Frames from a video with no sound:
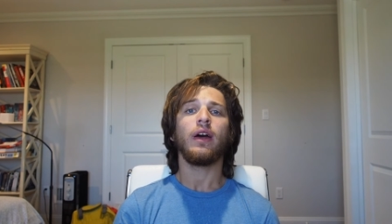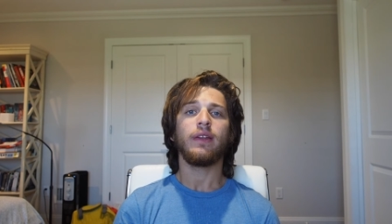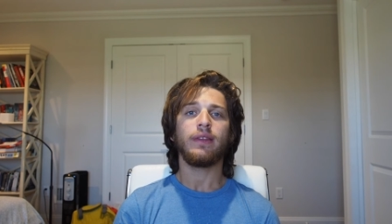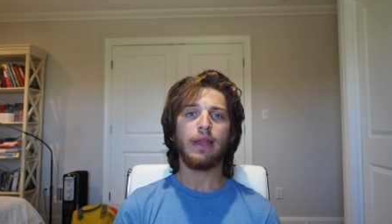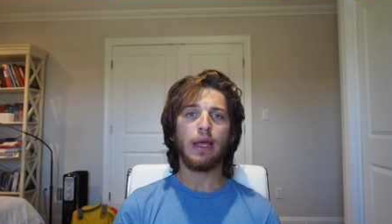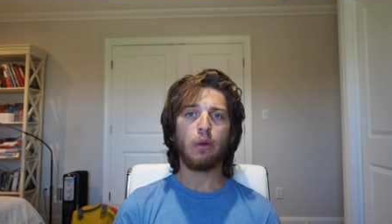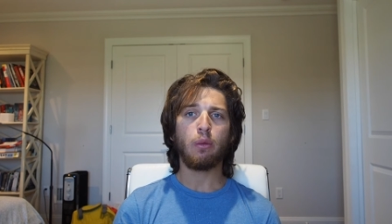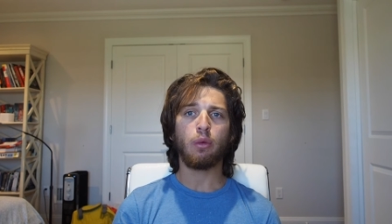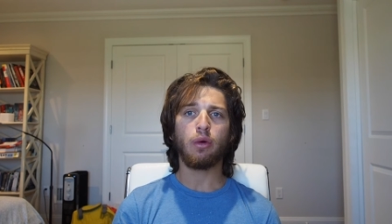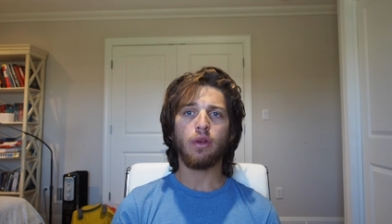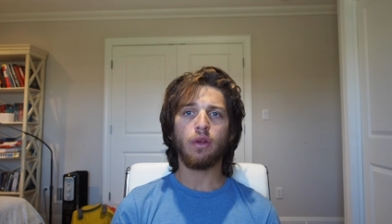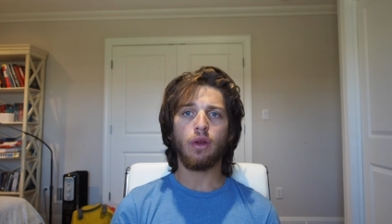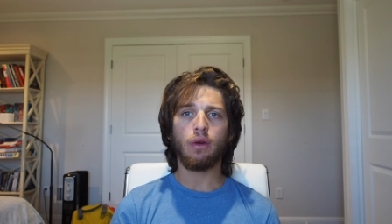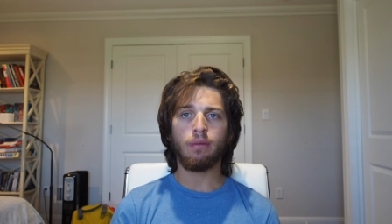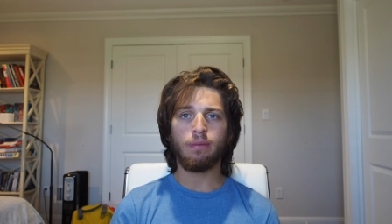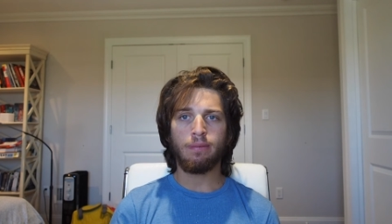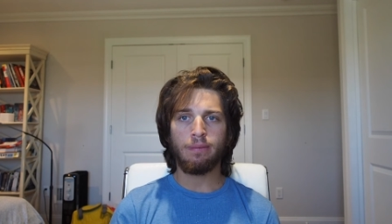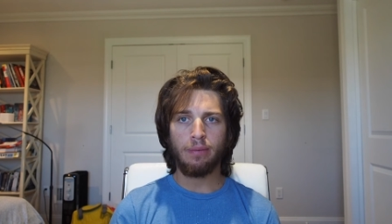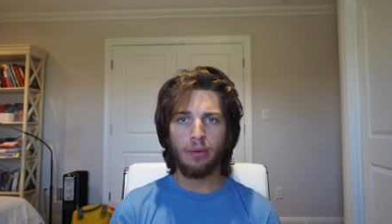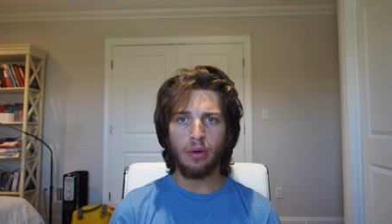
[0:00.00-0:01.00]
they were the
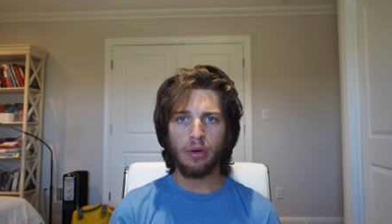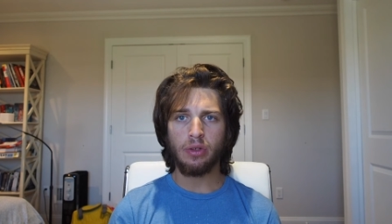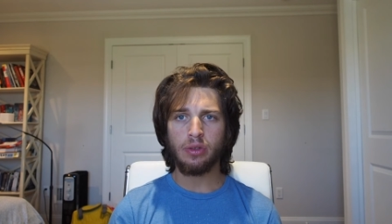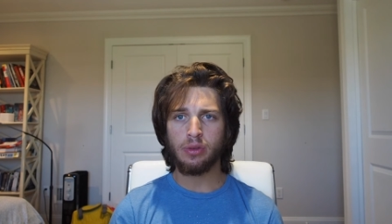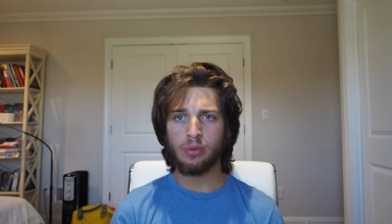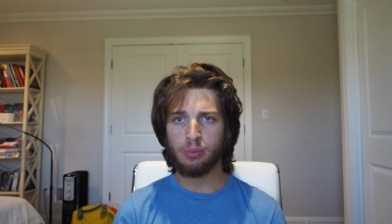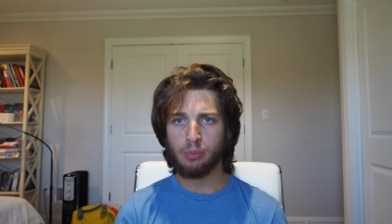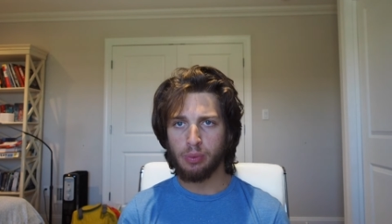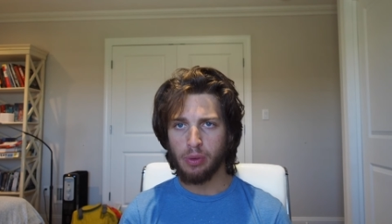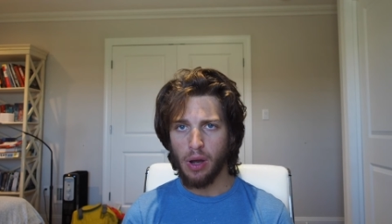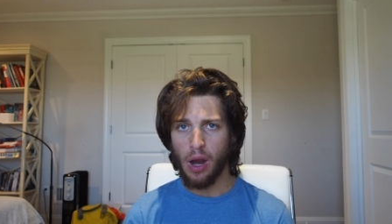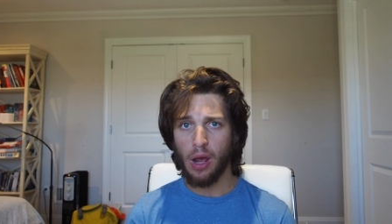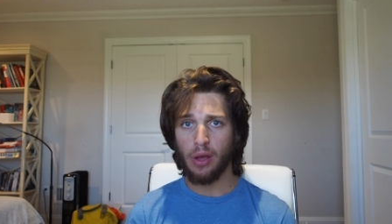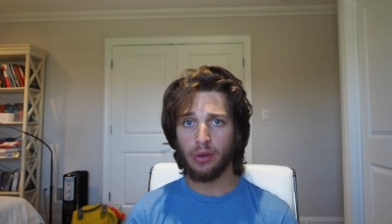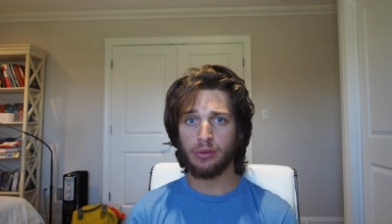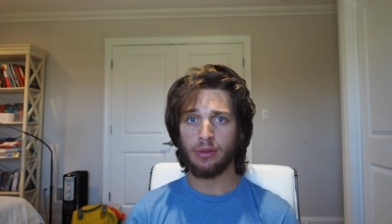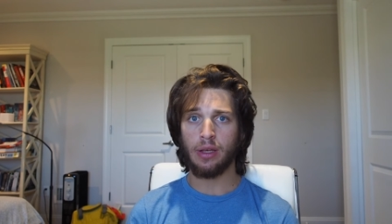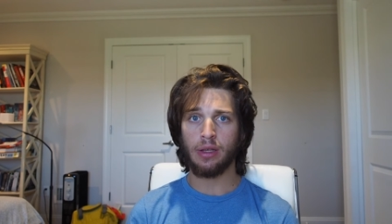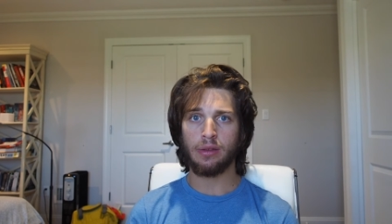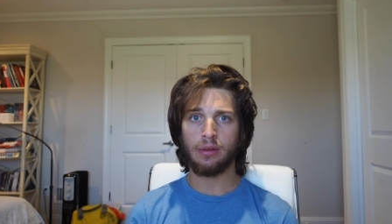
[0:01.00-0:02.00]
first
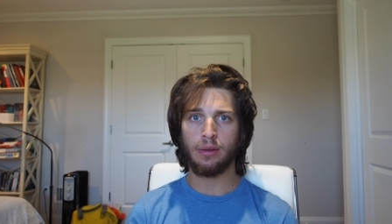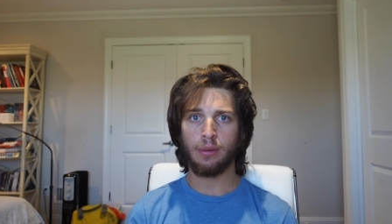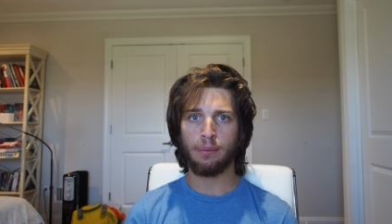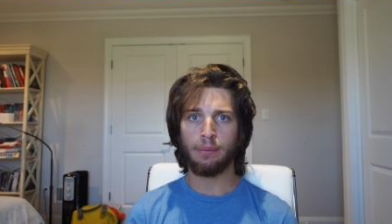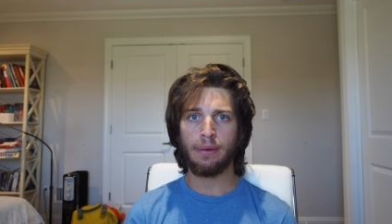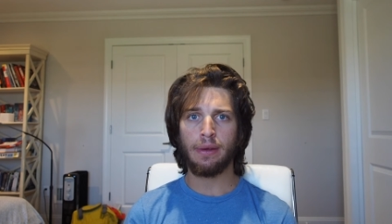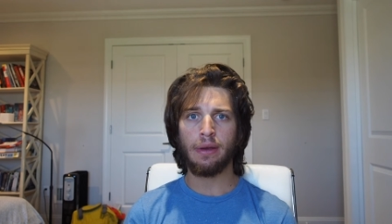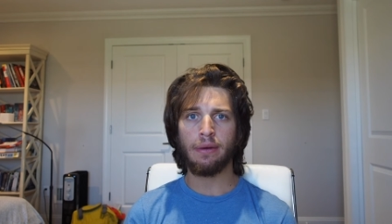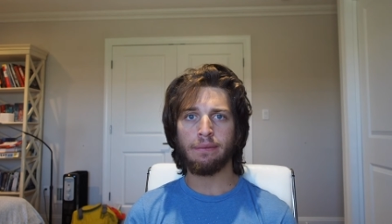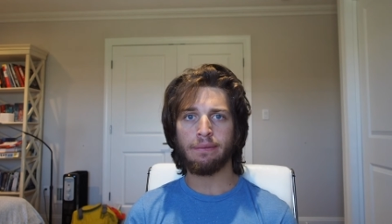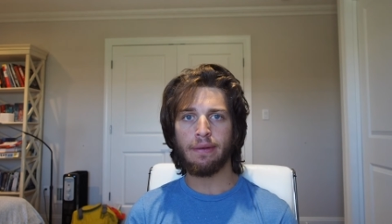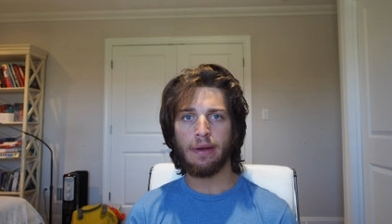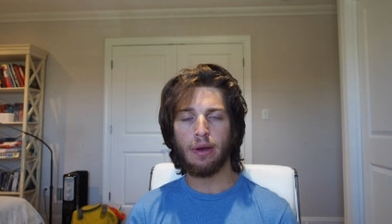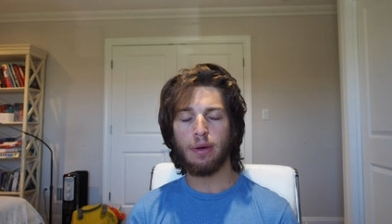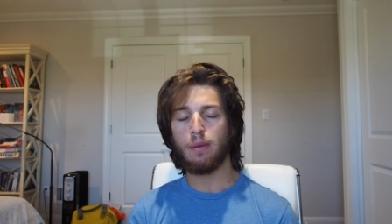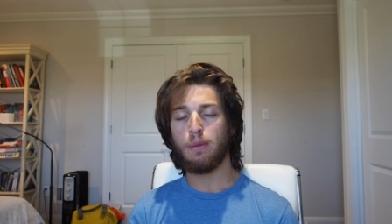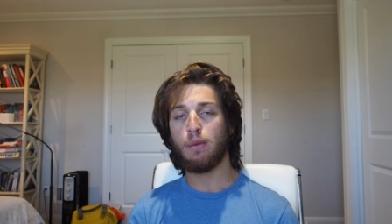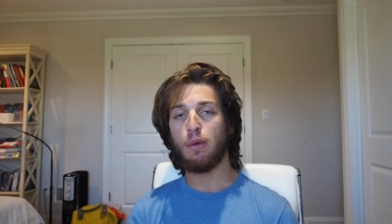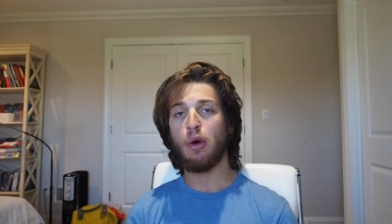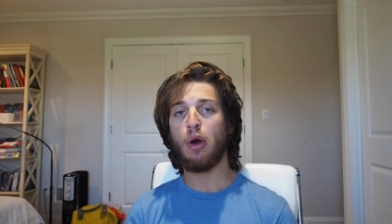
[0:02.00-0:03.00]
project to be
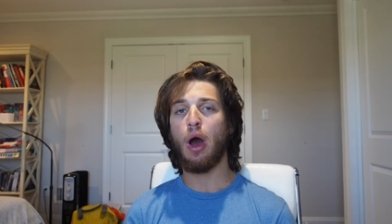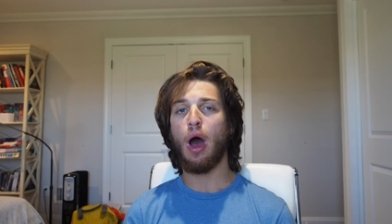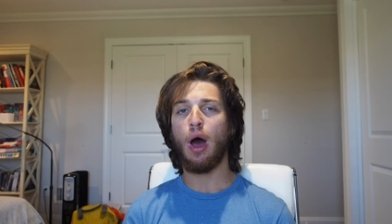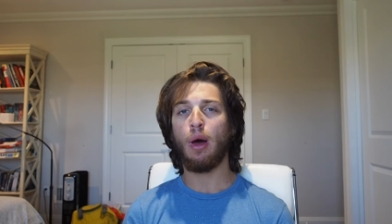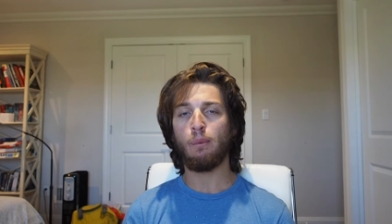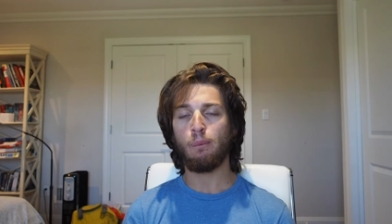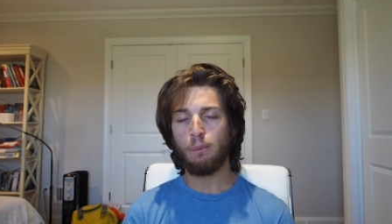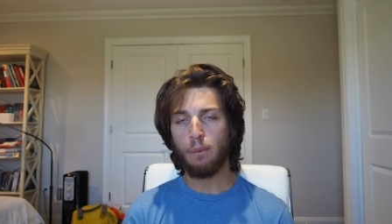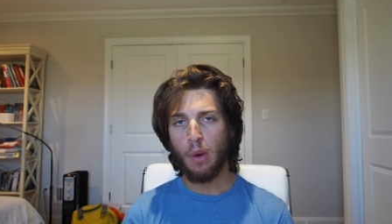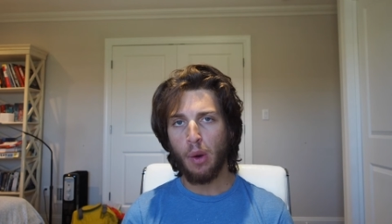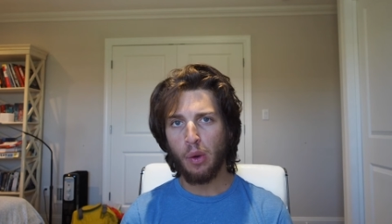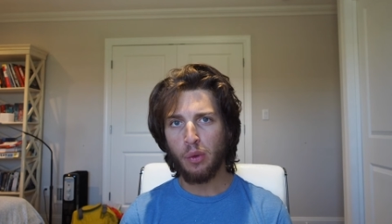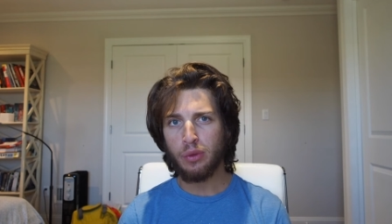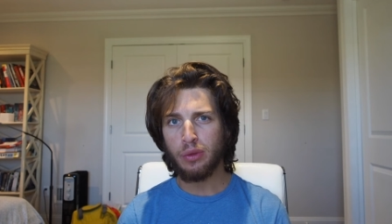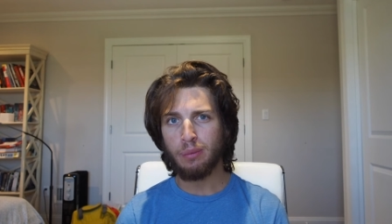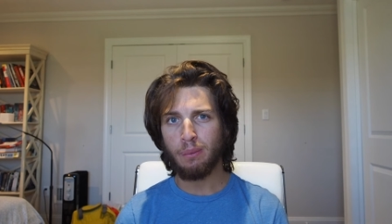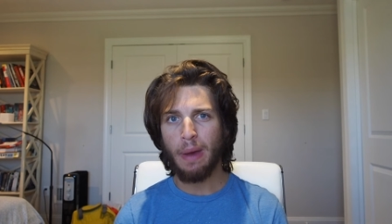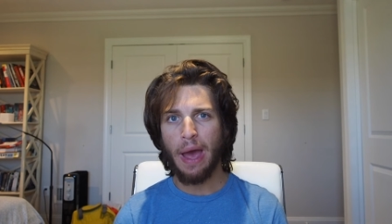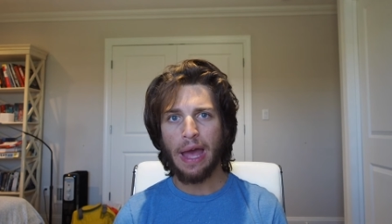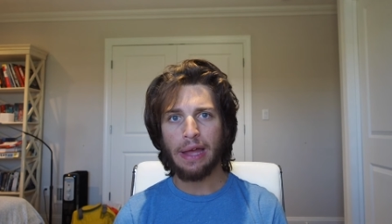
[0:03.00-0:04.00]
available on
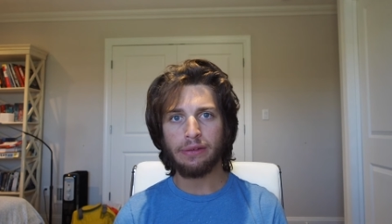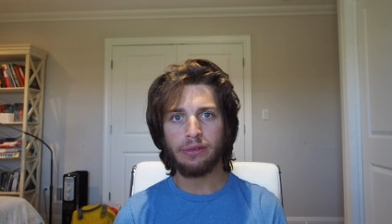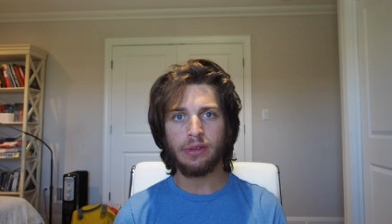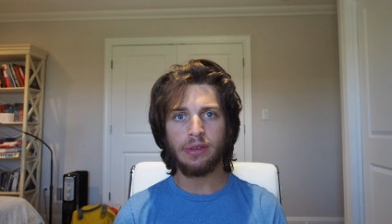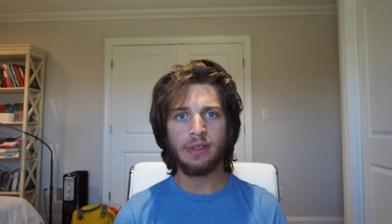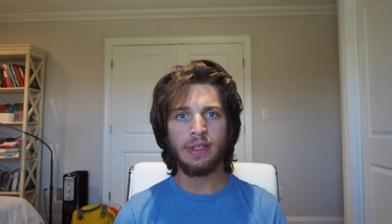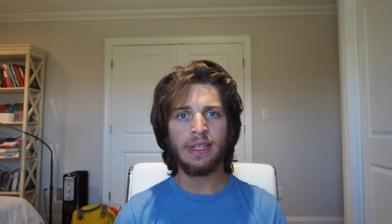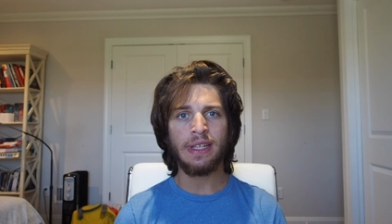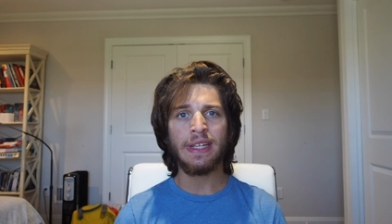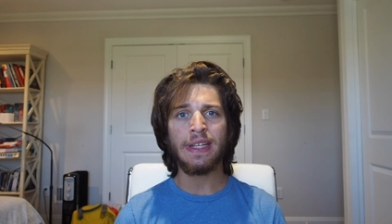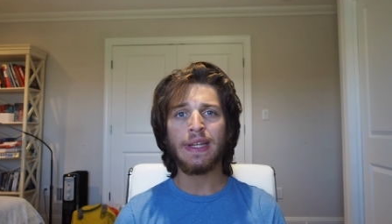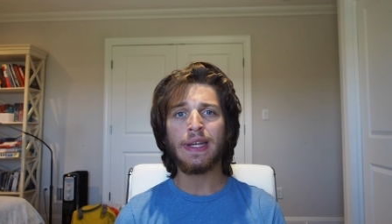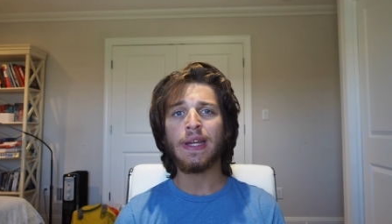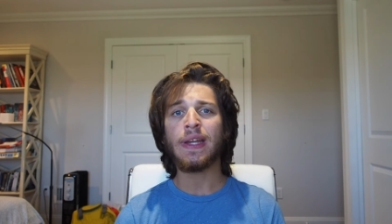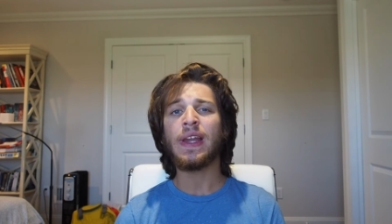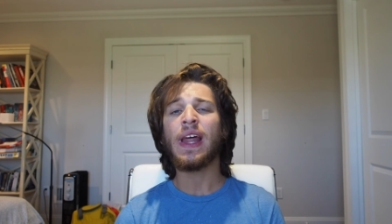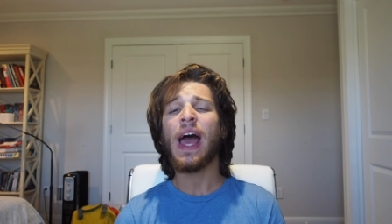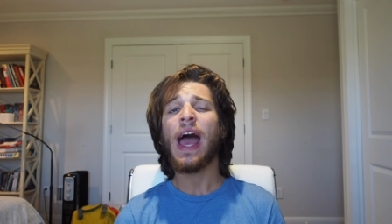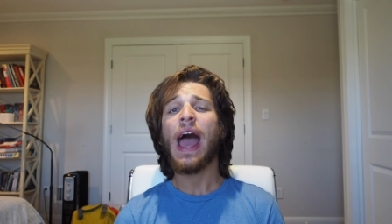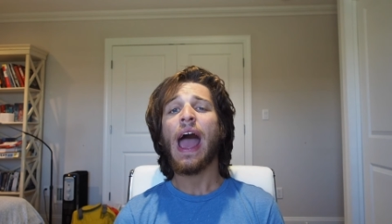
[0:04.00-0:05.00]
both Magic
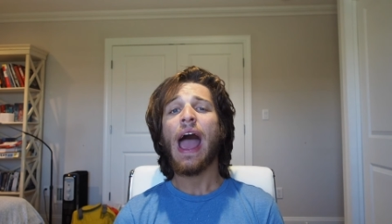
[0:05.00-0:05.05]
Eden